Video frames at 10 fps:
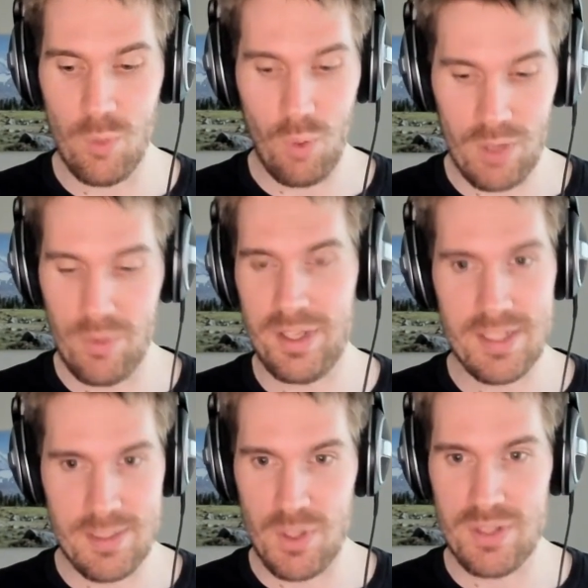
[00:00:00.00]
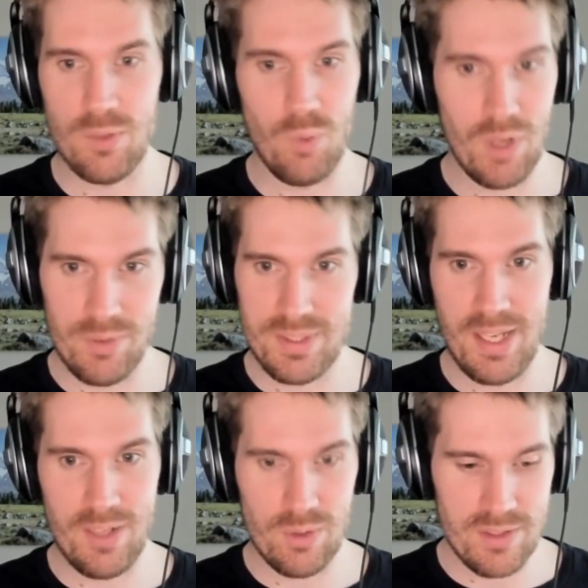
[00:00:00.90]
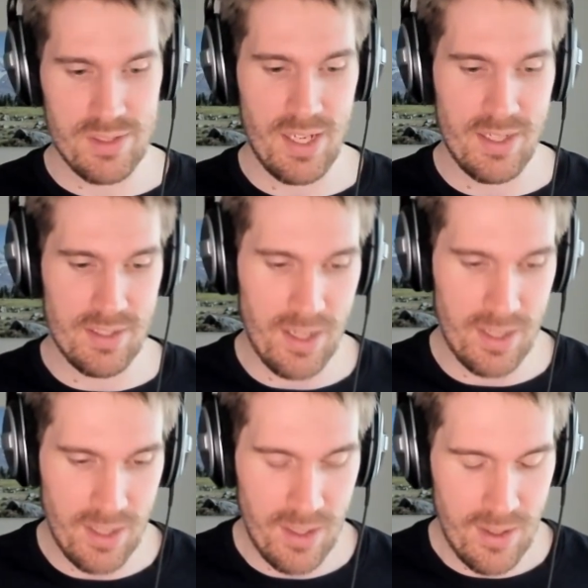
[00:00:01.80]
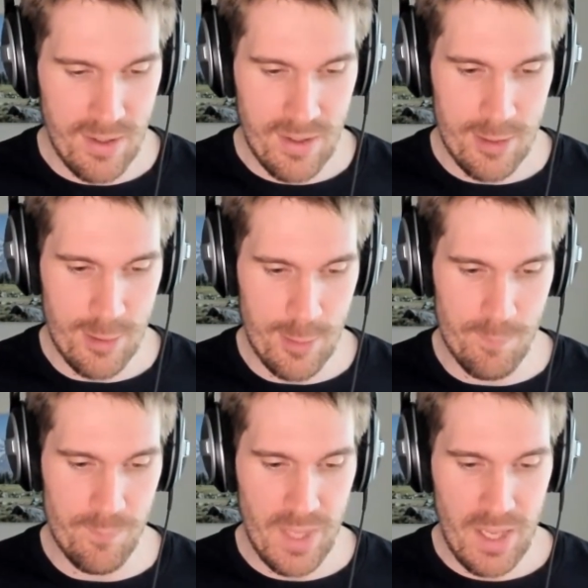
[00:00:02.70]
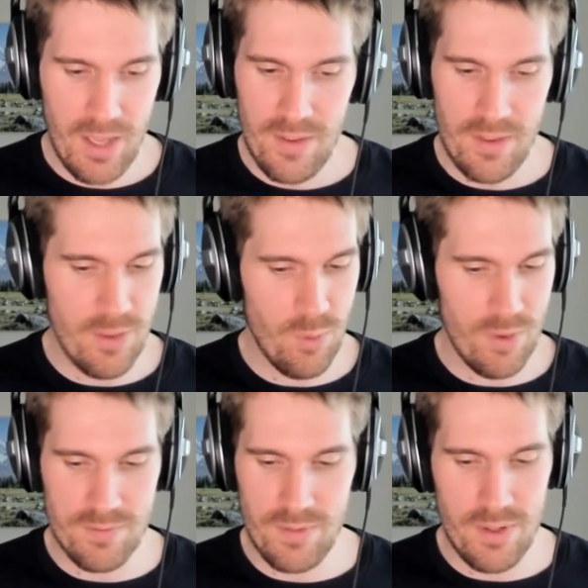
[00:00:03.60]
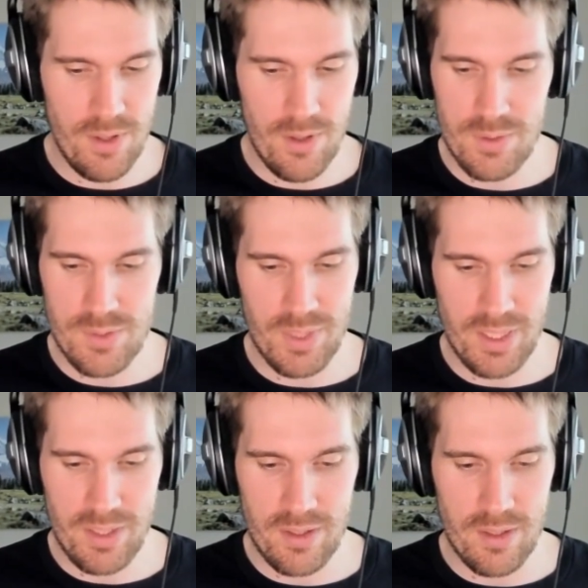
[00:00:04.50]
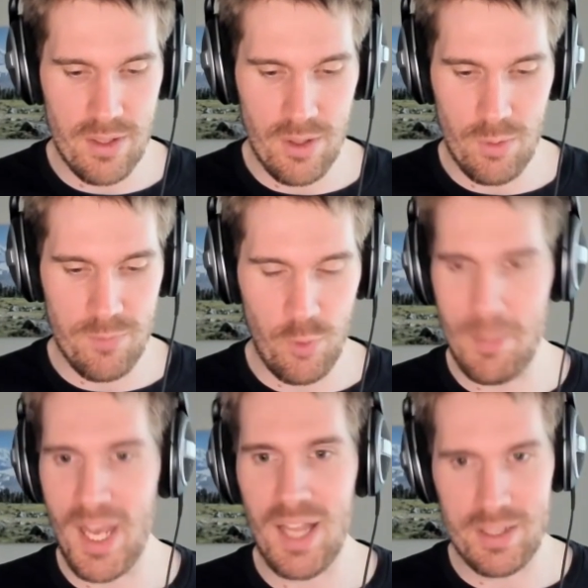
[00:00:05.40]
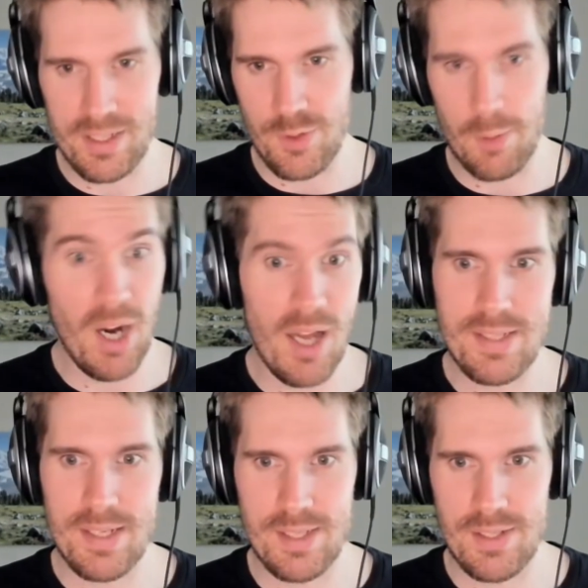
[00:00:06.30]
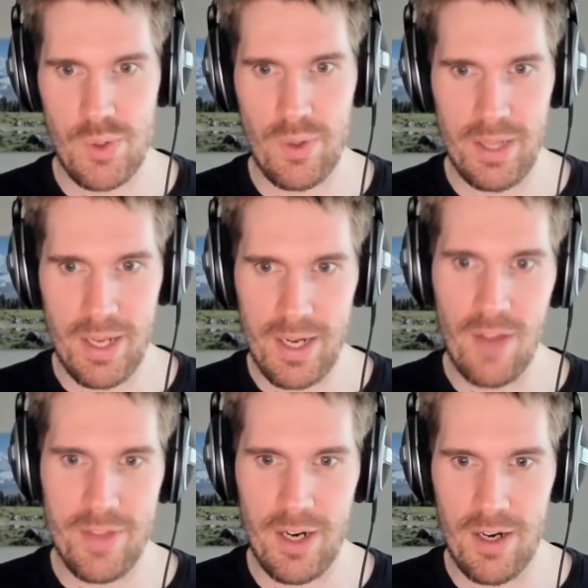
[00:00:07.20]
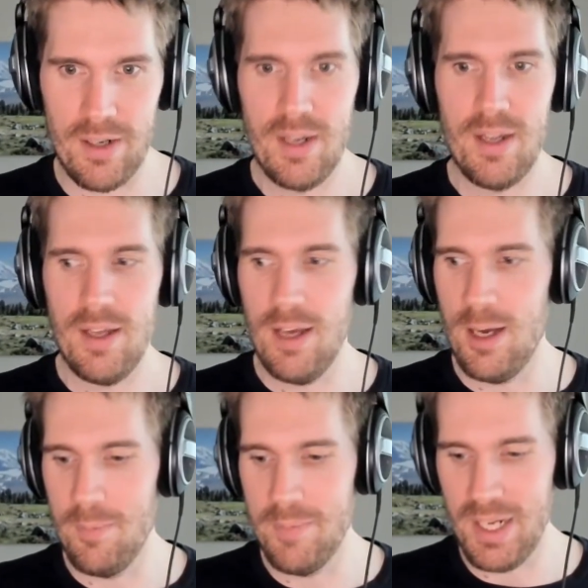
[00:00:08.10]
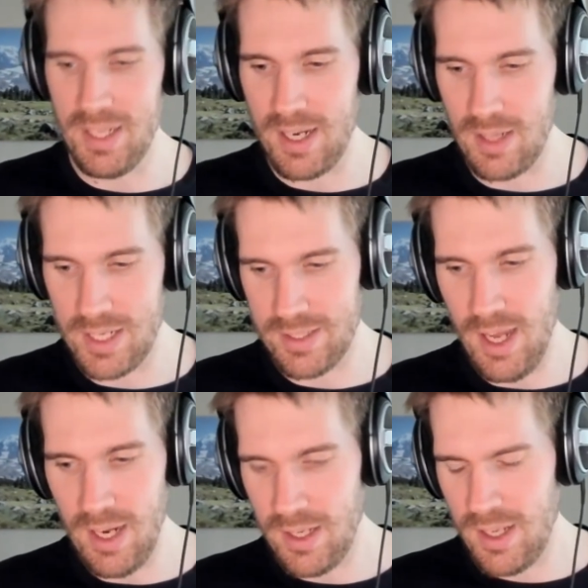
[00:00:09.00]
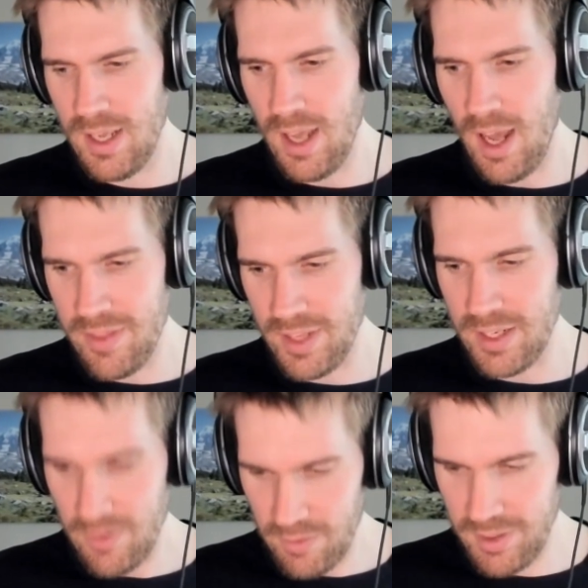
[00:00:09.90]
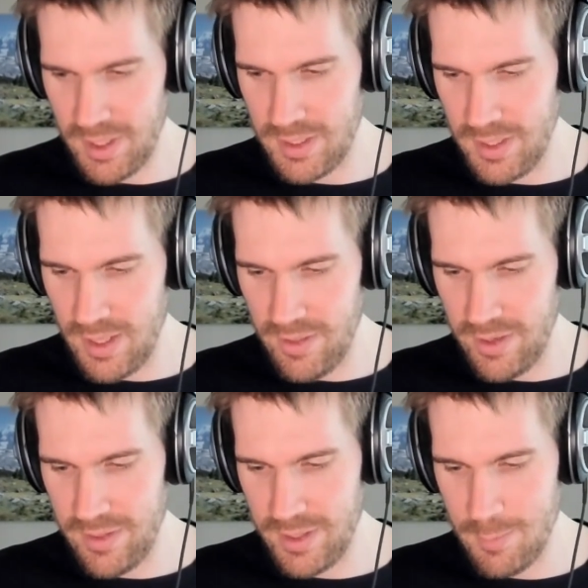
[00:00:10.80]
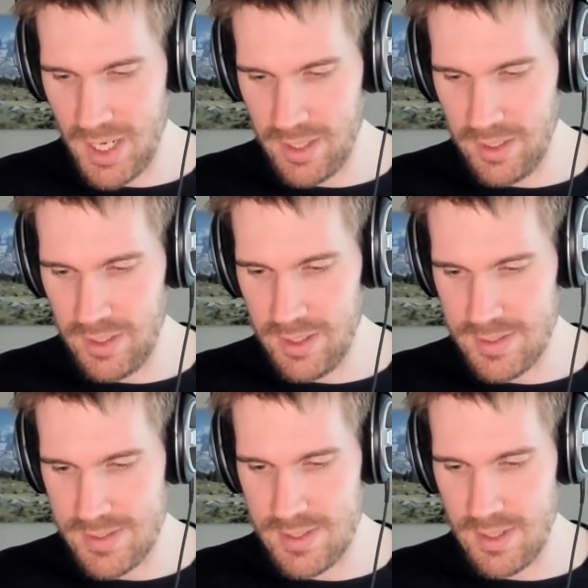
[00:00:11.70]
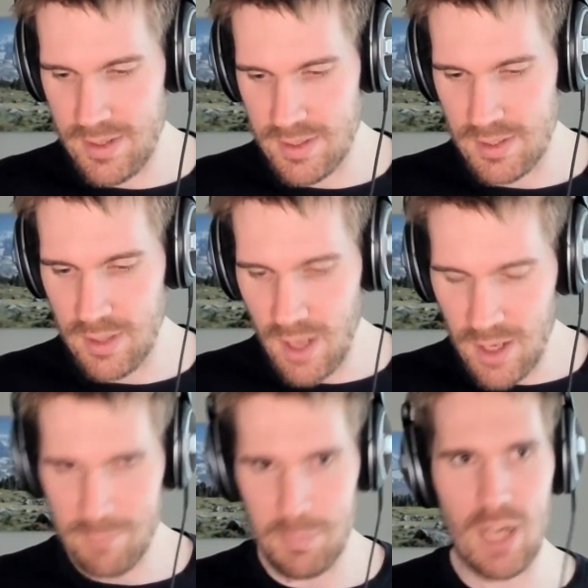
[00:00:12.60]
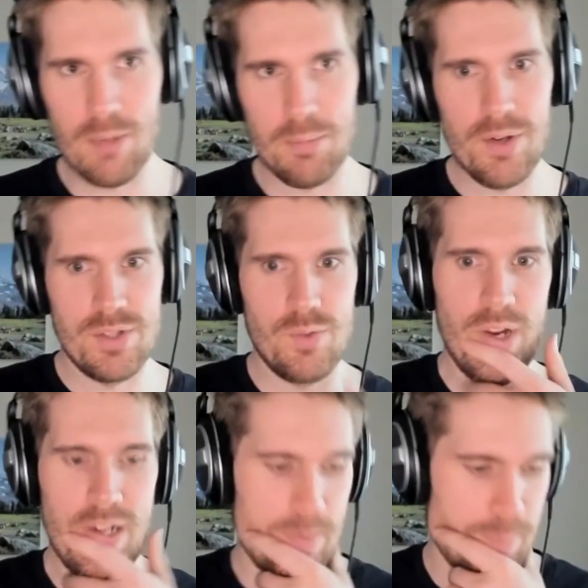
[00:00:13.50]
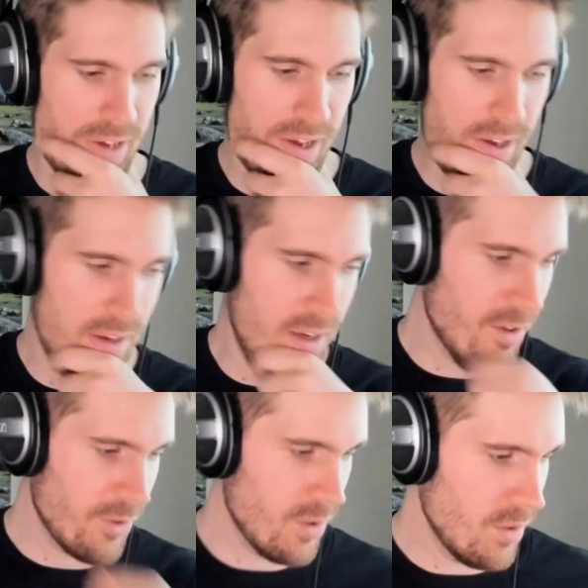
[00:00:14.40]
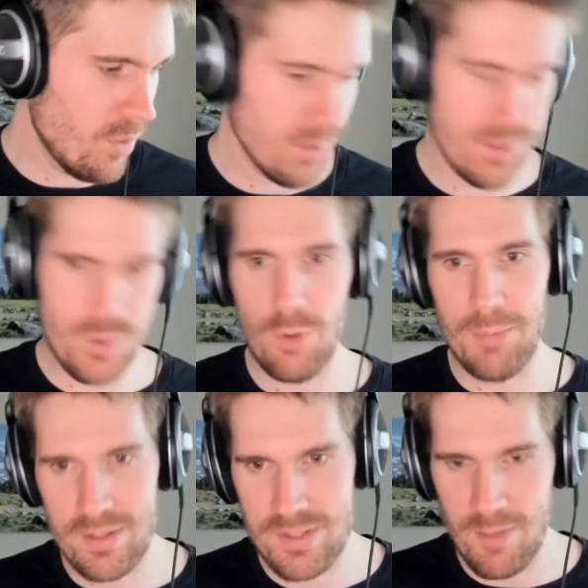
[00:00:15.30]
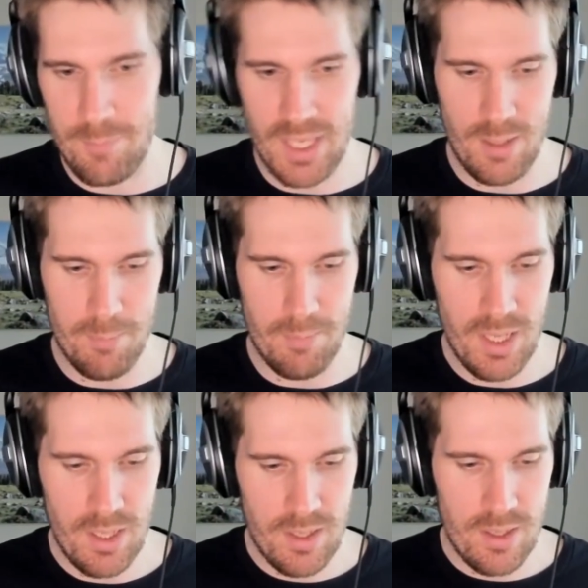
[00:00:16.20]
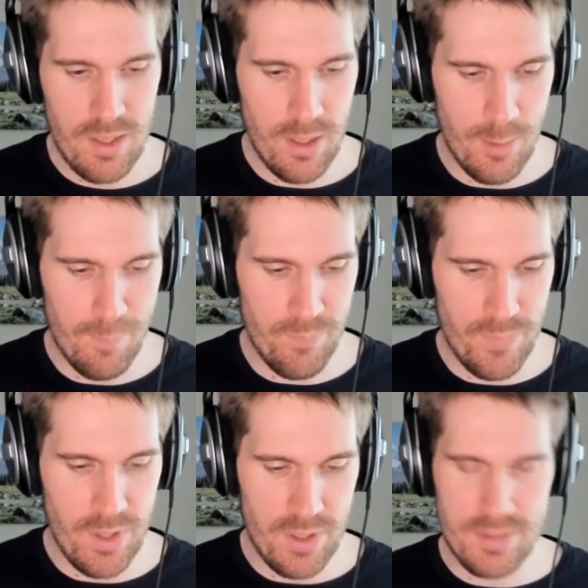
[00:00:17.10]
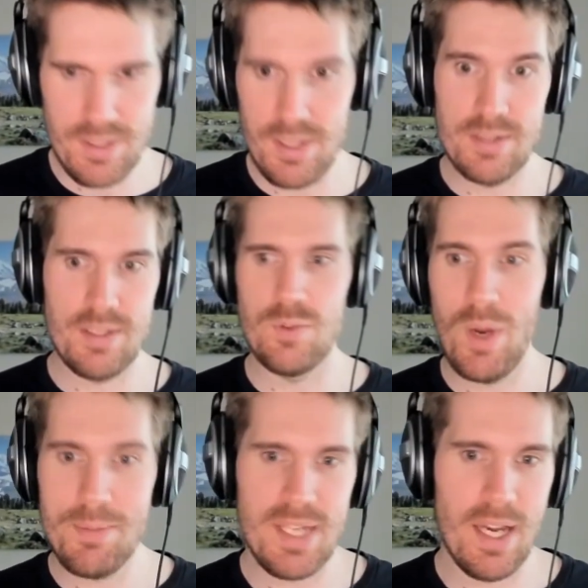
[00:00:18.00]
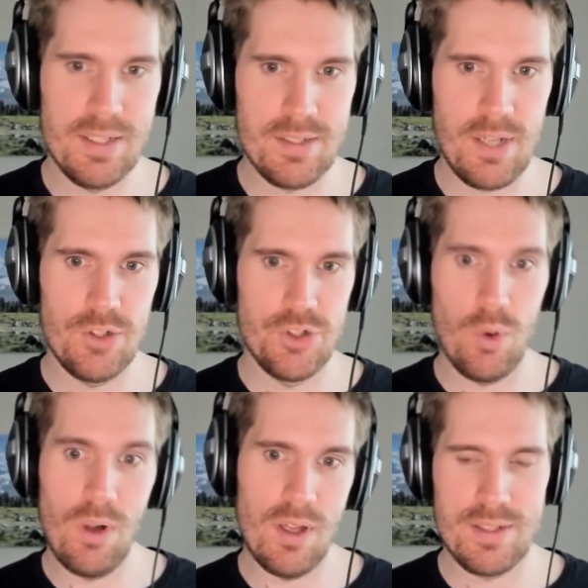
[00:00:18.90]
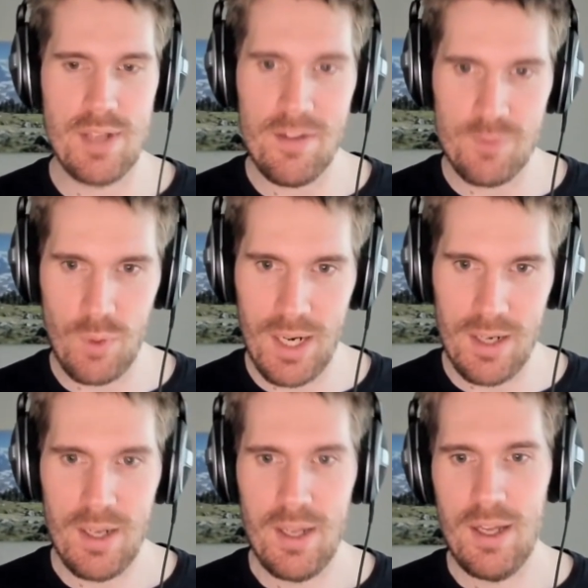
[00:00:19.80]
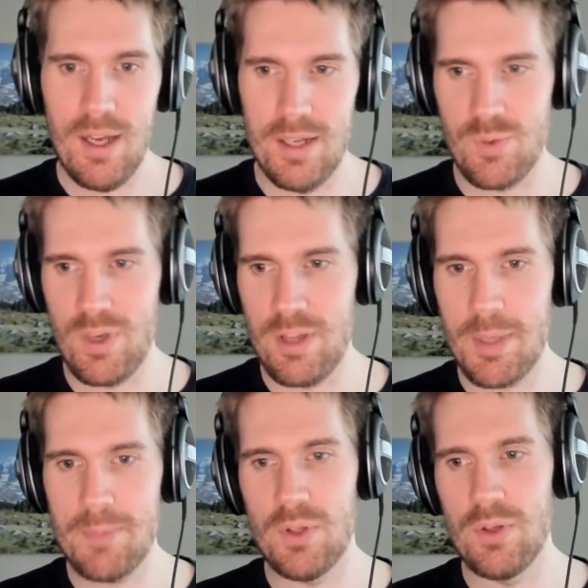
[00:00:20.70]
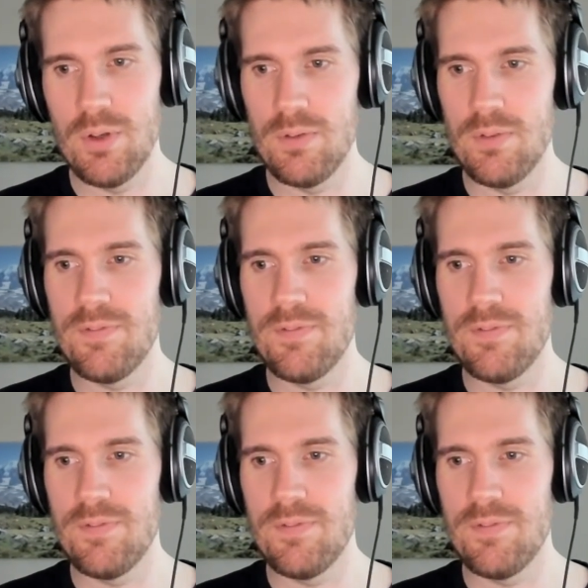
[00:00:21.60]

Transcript: work with customers and work with stakeholders. And like, um, there were, there was really no formalities or processes sort of laid out there. And I kind of liked that. I think another thing now that I think about it is that there's a lot of blog posts written by another old school Microsoft PM. It's his website. It's called Joel on Software. He's one of the people who